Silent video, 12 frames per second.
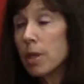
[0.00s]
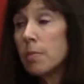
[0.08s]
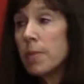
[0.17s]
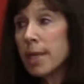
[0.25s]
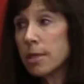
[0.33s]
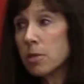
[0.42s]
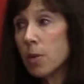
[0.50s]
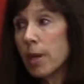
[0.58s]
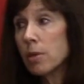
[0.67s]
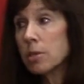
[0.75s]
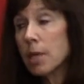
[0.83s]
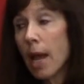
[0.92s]
with
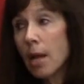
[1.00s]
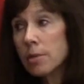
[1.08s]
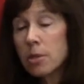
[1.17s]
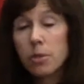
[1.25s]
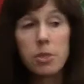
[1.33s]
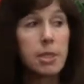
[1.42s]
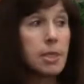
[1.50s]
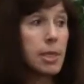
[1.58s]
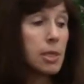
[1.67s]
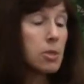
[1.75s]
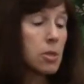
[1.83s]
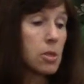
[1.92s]
administrators, counselors, and
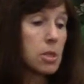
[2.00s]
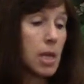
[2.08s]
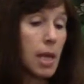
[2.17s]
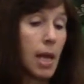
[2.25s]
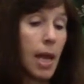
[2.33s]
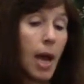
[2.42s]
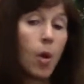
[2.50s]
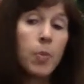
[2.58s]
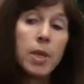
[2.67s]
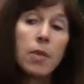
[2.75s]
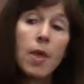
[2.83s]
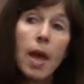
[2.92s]
teachers,
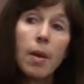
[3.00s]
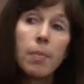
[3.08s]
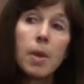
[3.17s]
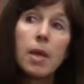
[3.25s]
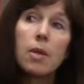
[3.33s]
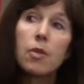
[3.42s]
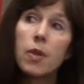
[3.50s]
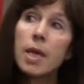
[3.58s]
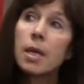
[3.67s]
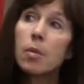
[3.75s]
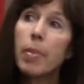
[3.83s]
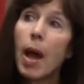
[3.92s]
helping them
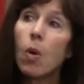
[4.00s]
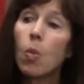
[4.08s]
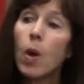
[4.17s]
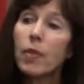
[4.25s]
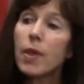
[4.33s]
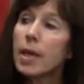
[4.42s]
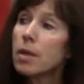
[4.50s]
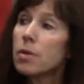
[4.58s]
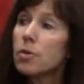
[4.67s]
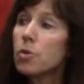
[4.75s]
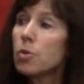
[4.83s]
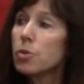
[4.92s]
think about what they can
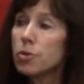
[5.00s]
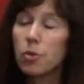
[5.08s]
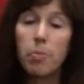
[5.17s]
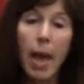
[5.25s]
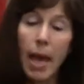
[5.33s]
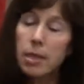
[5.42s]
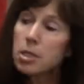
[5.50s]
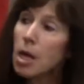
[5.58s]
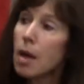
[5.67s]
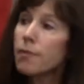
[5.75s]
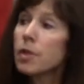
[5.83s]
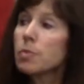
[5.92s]
do to manage
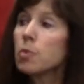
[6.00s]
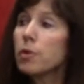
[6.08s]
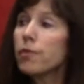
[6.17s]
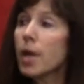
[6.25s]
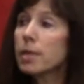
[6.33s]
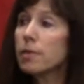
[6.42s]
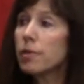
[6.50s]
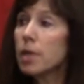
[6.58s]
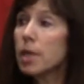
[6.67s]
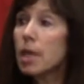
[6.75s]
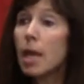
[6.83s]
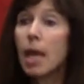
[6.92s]
conflict more
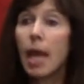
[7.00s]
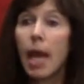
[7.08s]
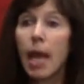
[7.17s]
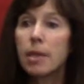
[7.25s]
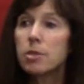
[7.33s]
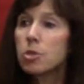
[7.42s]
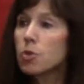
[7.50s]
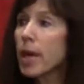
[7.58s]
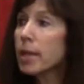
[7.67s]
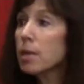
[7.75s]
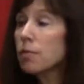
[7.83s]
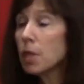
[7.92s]
effectively and
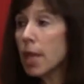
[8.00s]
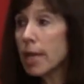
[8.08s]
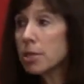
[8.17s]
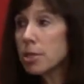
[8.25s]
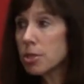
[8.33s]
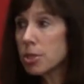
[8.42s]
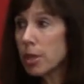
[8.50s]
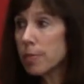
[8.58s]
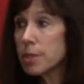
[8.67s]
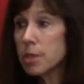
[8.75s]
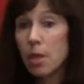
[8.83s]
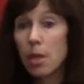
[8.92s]
strengthen
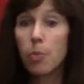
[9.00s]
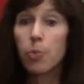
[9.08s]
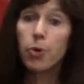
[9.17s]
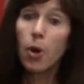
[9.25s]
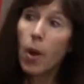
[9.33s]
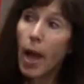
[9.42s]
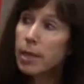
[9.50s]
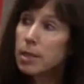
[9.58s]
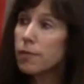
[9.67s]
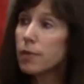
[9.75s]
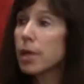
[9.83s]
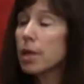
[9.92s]
relationships
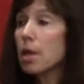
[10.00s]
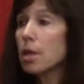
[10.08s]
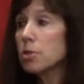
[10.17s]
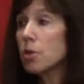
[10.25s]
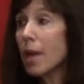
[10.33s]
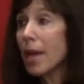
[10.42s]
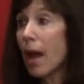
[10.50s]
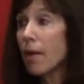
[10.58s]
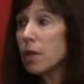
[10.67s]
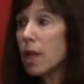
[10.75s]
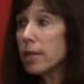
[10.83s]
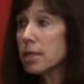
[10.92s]
proactively so they have
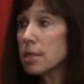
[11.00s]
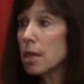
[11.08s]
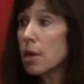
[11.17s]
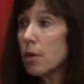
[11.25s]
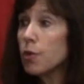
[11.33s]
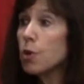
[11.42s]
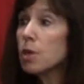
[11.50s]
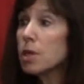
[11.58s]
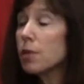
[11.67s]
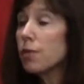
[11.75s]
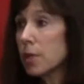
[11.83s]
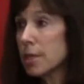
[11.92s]
fewer
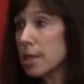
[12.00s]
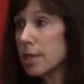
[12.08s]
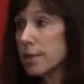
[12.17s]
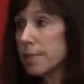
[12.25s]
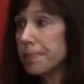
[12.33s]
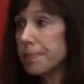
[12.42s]
differences.